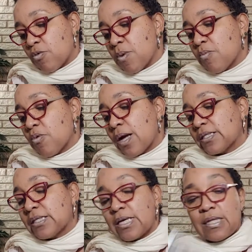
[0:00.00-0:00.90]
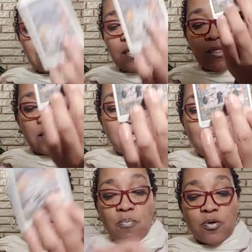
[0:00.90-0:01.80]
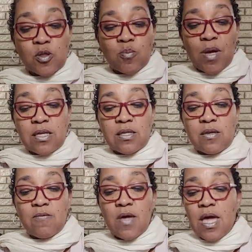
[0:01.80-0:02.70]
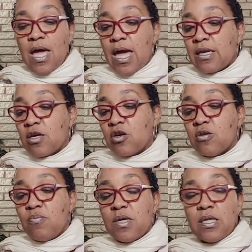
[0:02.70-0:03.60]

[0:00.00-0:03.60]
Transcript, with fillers: Remember I said that this is about perspective and it could